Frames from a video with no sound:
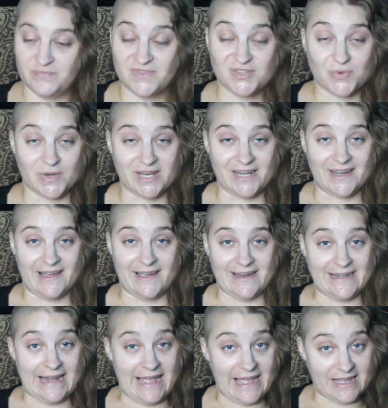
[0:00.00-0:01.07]

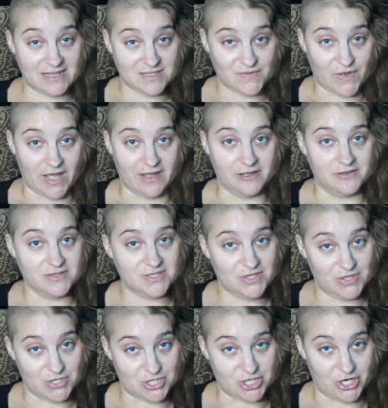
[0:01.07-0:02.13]
29, X-Files,
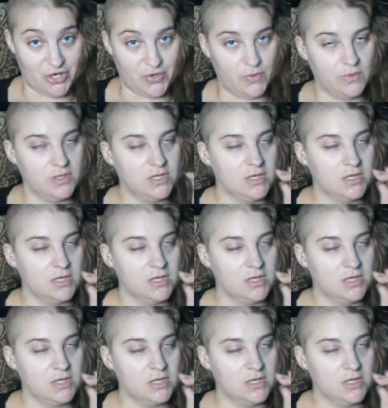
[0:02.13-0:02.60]
The Show.